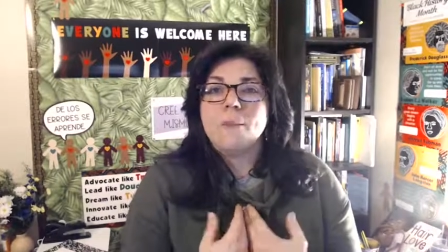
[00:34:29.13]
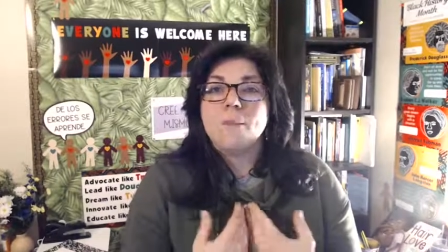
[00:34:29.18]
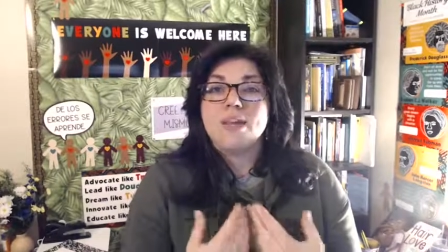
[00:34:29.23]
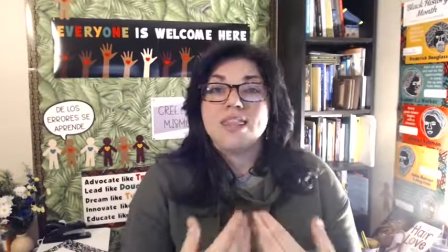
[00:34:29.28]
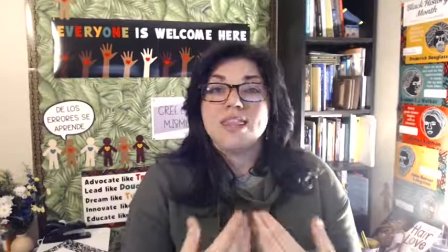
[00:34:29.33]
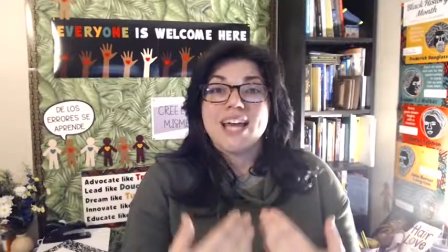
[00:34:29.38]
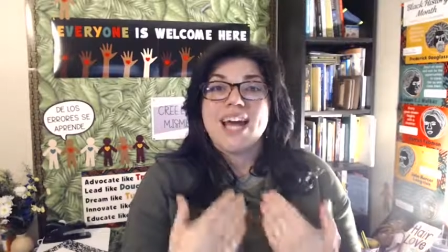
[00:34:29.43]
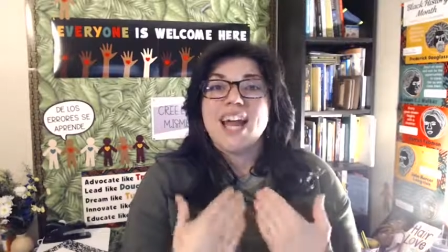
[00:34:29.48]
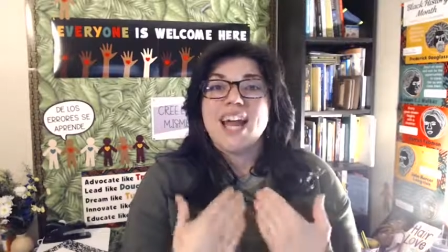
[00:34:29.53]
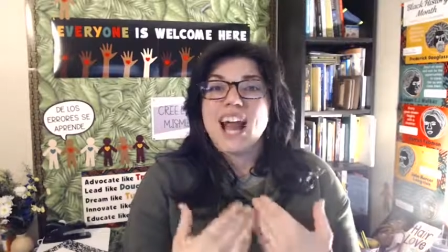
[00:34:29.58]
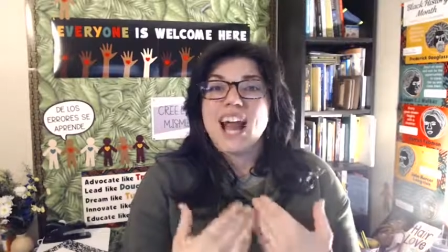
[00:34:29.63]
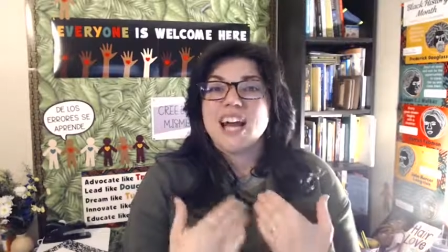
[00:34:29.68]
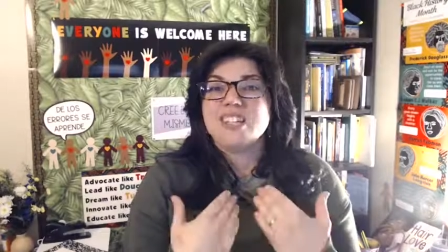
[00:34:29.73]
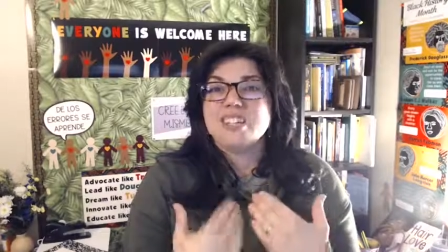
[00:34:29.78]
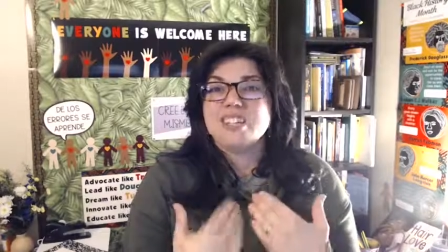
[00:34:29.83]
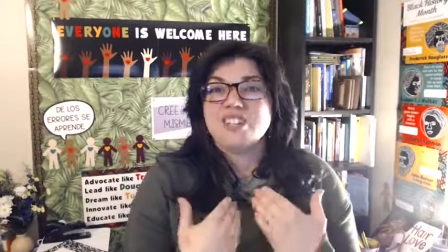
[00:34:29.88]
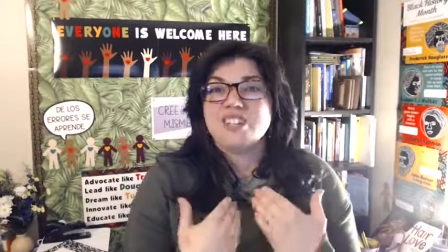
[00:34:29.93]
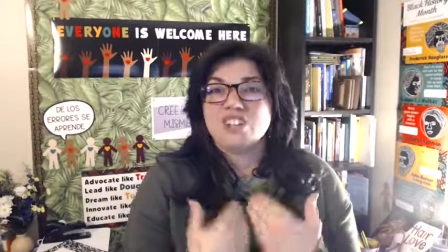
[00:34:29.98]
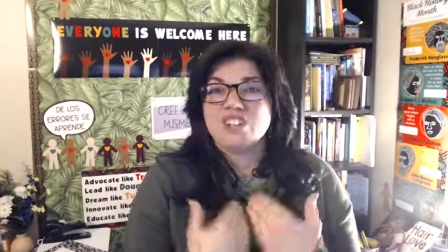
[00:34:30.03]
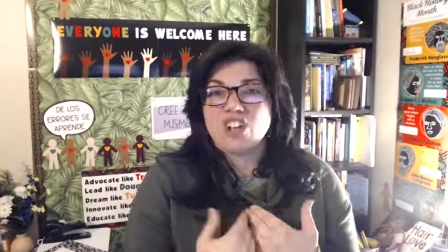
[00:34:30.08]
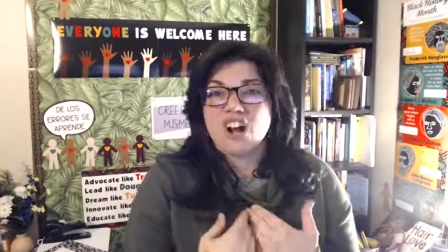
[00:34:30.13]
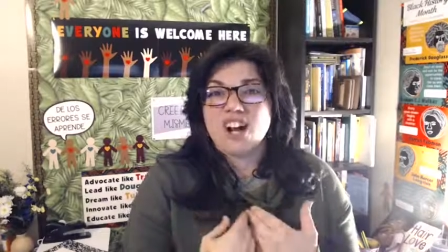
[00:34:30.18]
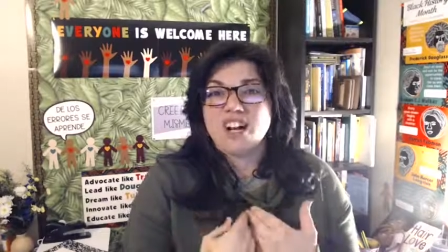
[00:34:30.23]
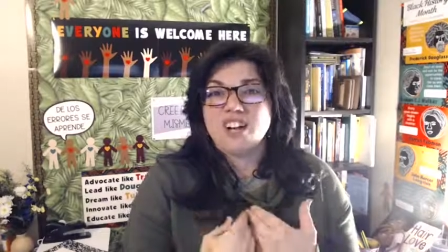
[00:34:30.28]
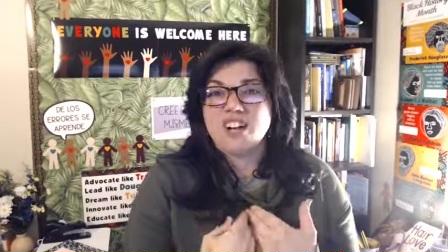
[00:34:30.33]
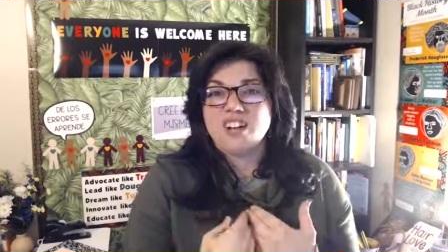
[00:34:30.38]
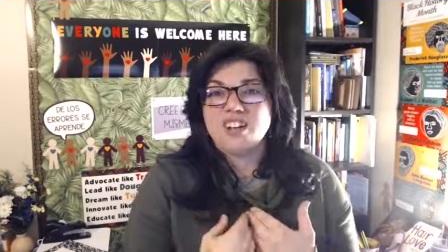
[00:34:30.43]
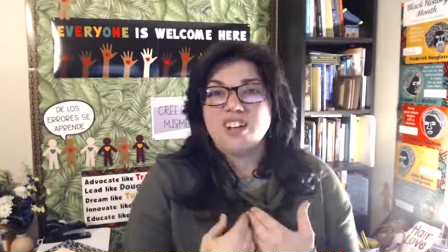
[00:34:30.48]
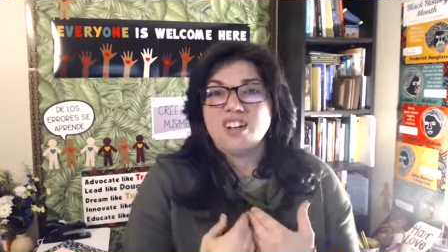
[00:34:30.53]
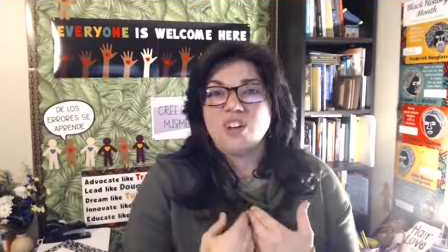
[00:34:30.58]
But that has to
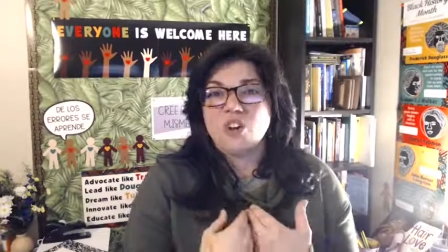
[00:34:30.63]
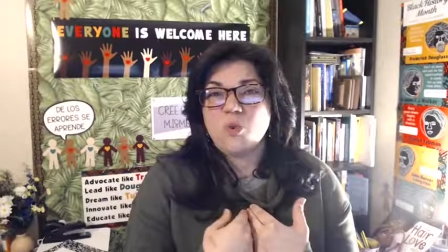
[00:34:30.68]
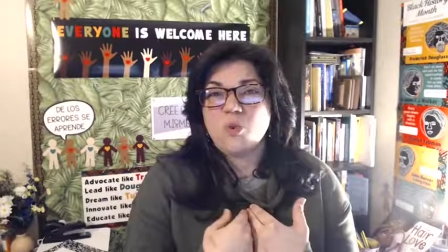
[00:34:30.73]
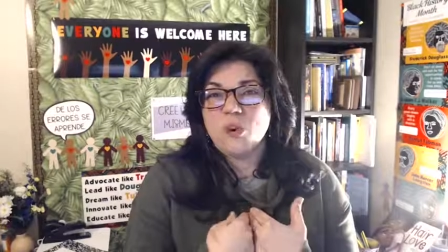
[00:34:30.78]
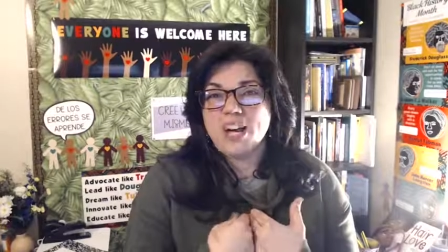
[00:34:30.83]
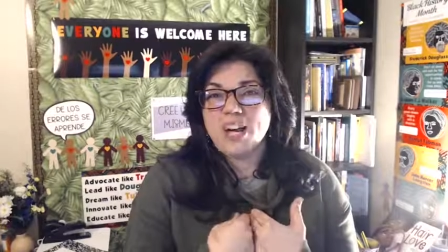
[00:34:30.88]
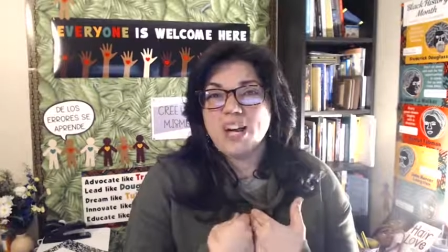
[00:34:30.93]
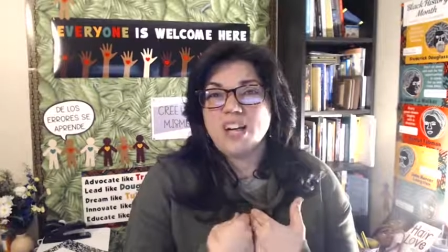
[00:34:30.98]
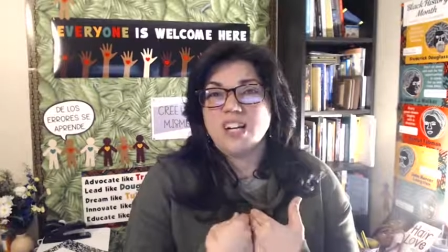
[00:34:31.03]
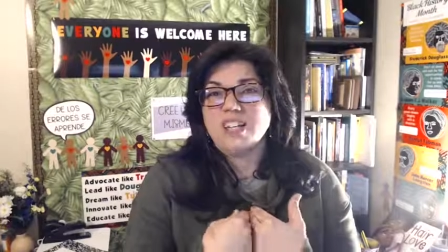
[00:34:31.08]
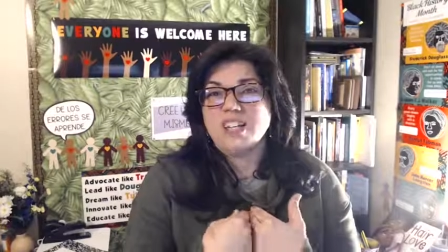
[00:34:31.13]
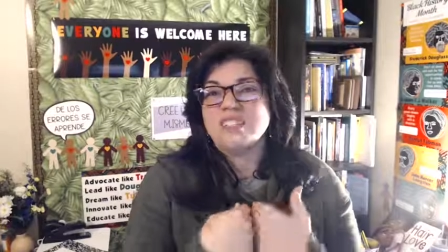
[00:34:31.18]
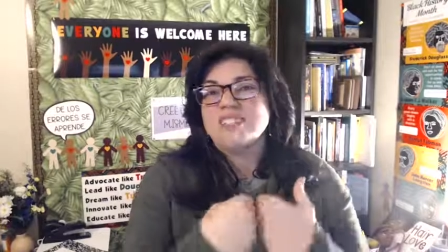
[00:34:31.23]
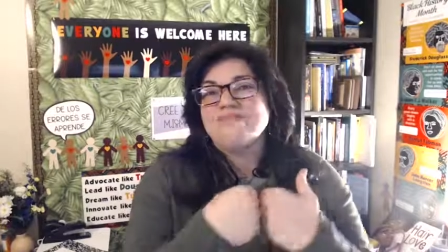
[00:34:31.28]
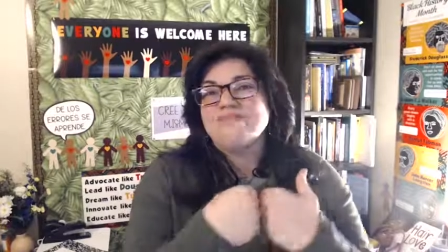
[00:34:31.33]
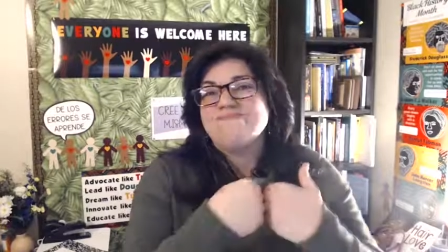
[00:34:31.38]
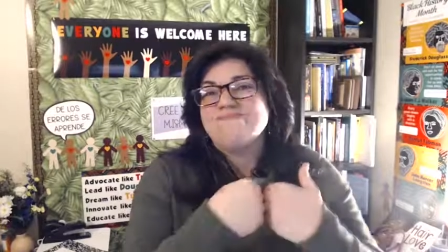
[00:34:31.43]
start, you know where?